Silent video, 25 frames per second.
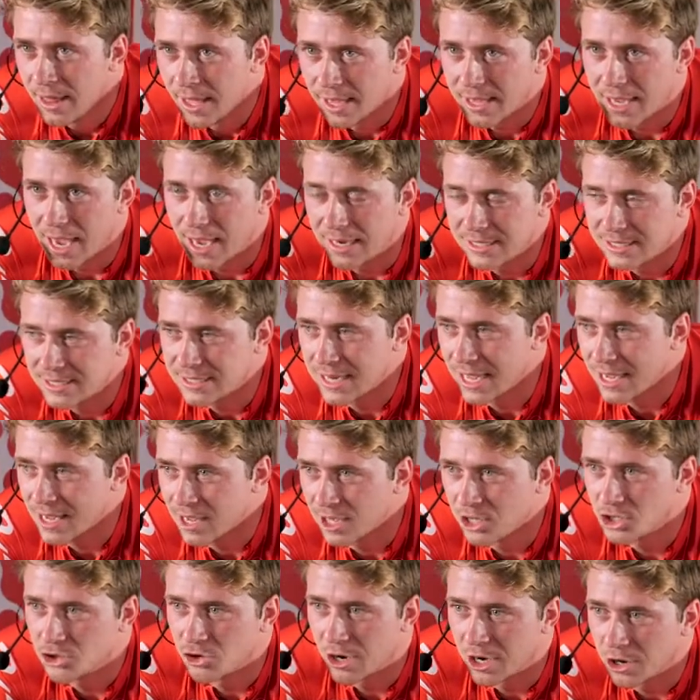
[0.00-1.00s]
Katie's
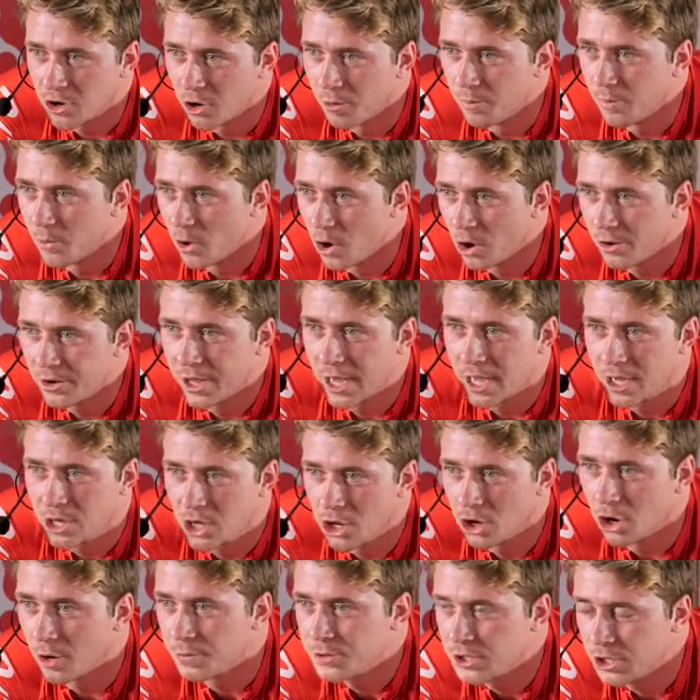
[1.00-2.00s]
taking a drink on board.
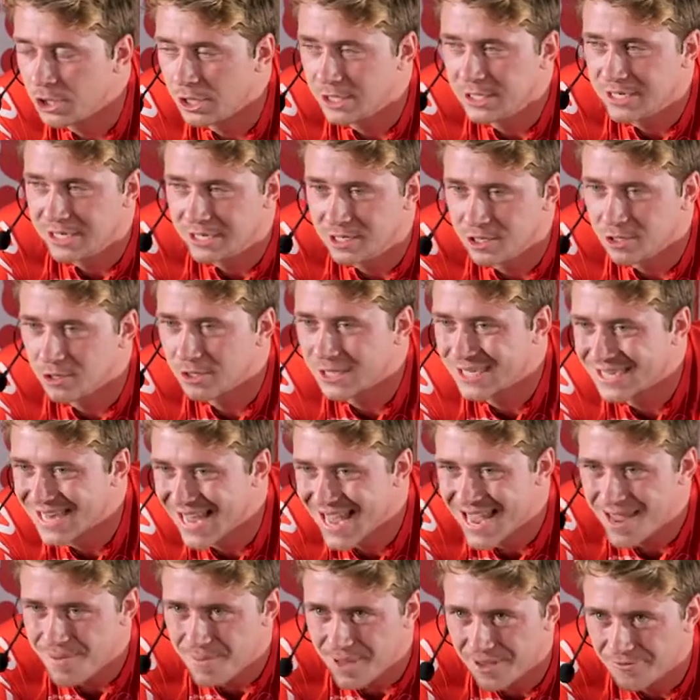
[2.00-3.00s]
Good opportunity to do the
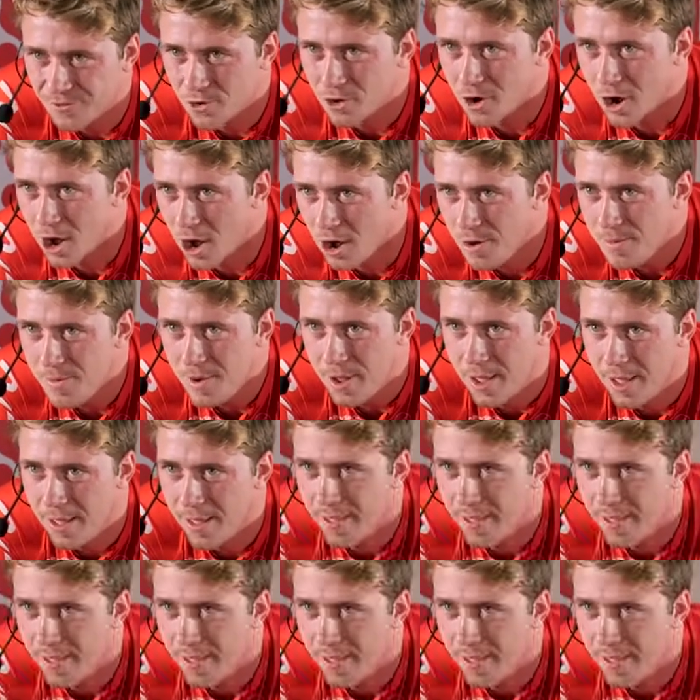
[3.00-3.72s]
same if you're at home.